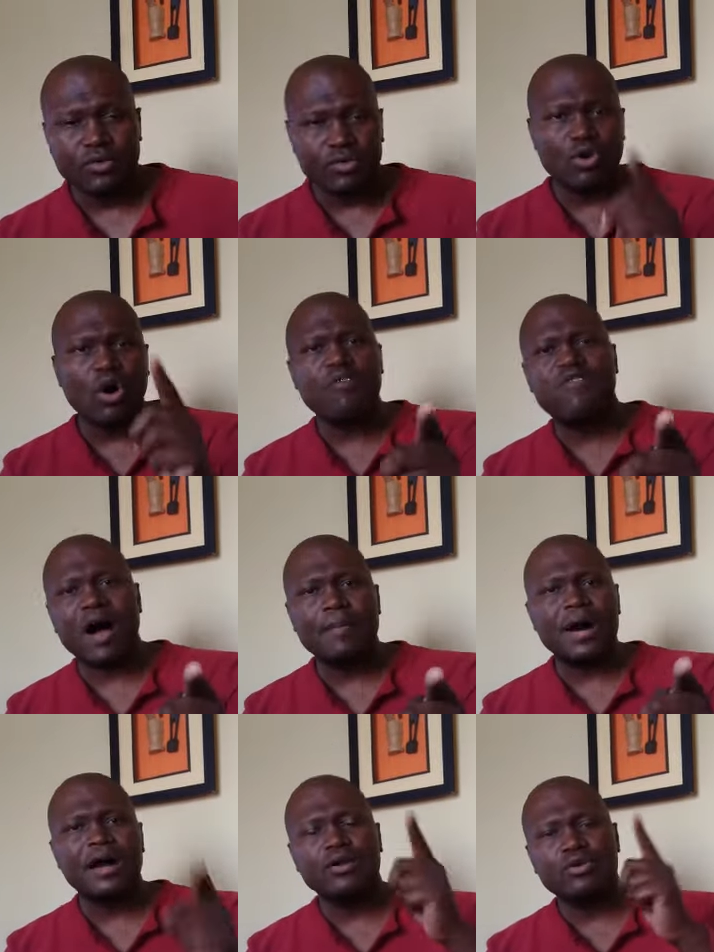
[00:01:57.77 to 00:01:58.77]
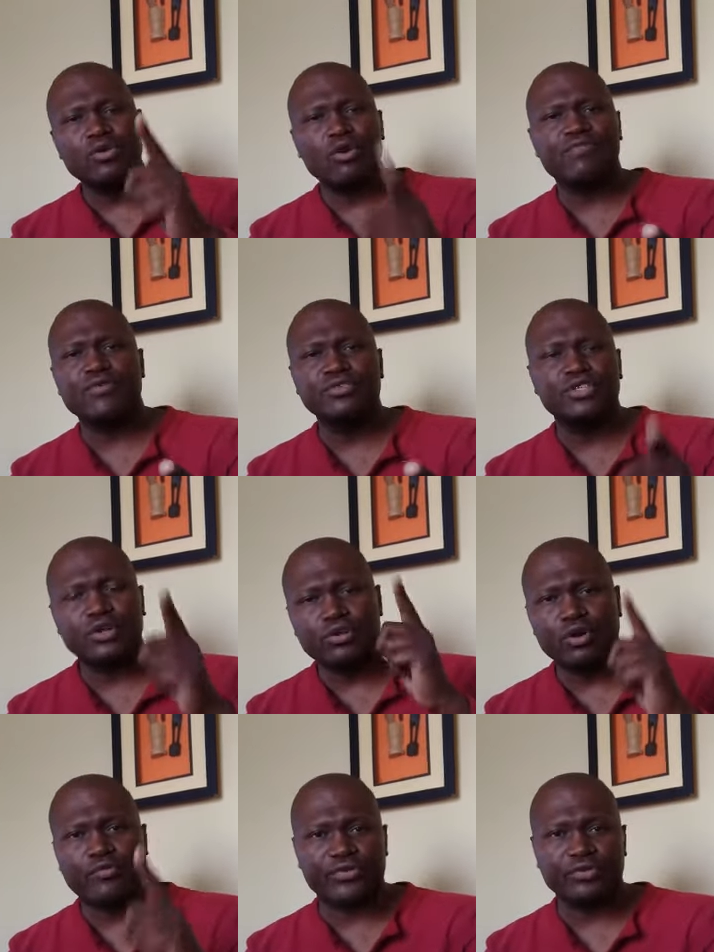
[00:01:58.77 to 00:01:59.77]
No farmer, no food,
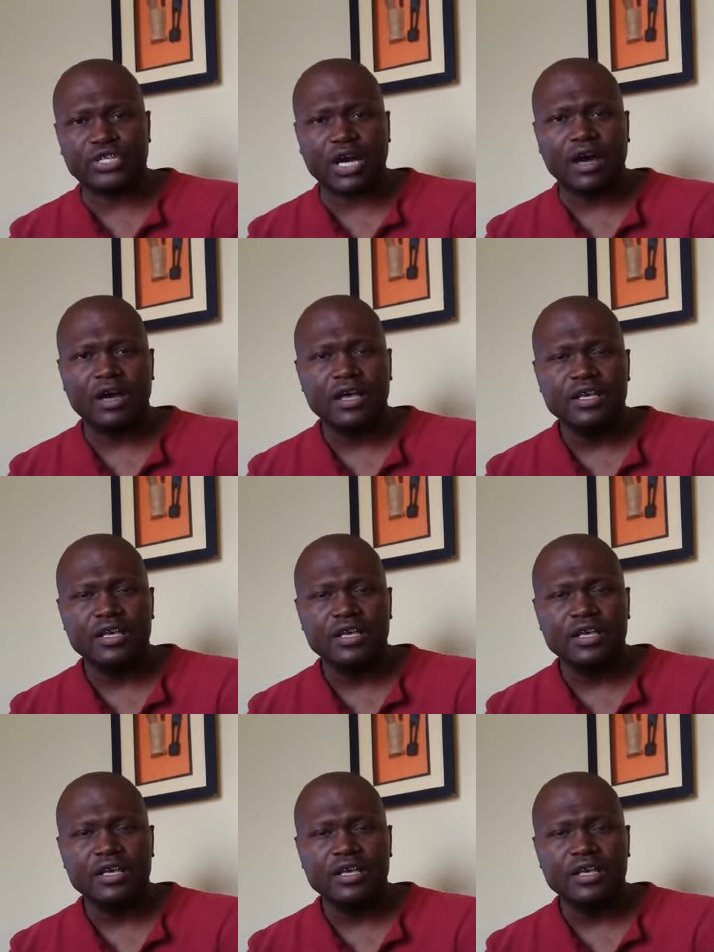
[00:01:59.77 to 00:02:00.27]
no future.